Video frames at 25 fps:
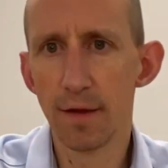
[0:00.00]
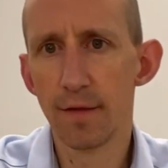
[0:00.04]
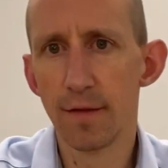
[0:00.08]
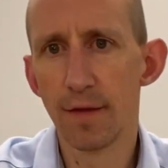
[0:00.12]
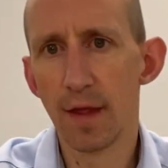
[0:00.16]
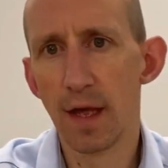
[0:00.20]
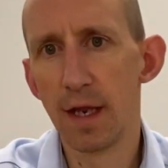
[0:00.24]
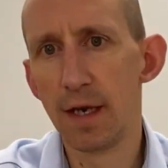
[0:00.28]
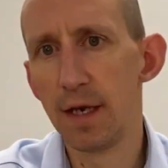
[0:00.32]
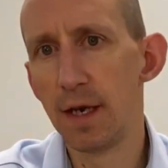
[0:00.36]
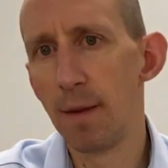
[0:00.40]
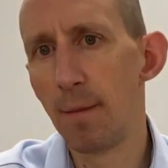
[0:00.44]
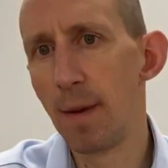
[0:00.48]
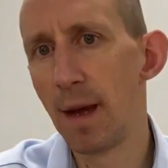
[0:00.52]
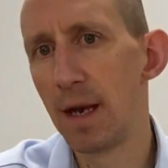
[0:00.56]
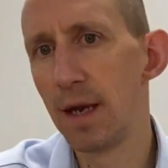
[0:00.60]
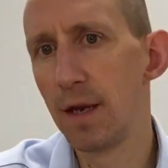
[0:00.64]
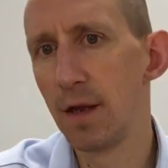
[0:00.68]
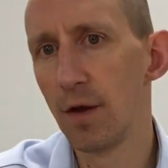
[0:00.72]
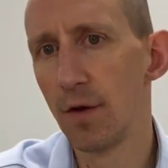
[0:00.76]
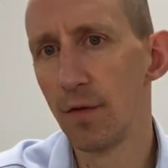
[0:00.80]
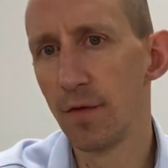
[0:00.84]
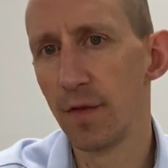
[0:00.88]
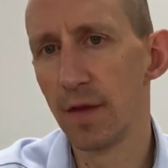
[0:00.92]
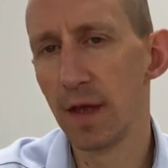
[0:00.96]
then depending
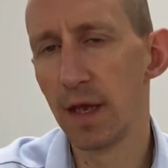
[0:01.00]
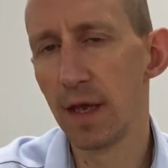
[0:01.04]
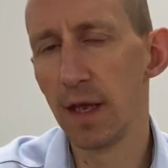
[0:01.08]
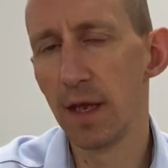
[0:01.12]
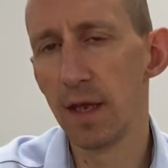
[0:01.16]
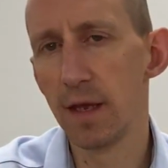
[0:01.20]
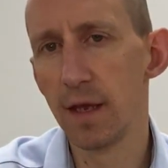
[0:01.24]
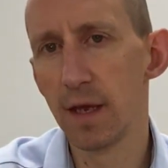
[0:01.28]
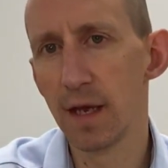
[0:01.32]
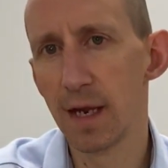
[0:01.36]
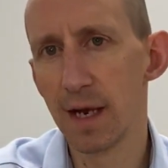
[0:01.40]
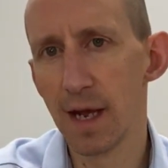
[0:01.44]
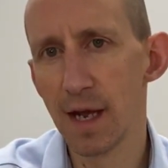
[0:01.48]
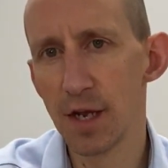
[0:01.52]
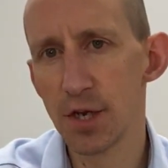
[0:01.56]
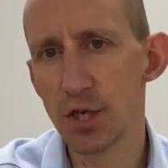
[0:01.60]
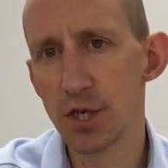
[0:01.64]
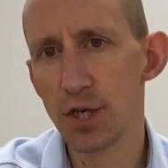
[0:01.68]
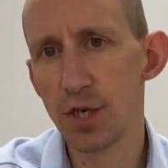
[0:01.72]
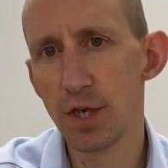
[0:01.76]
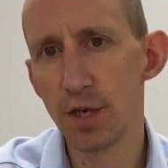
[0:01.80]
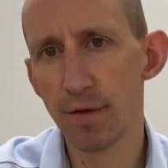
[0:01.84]
on the connection,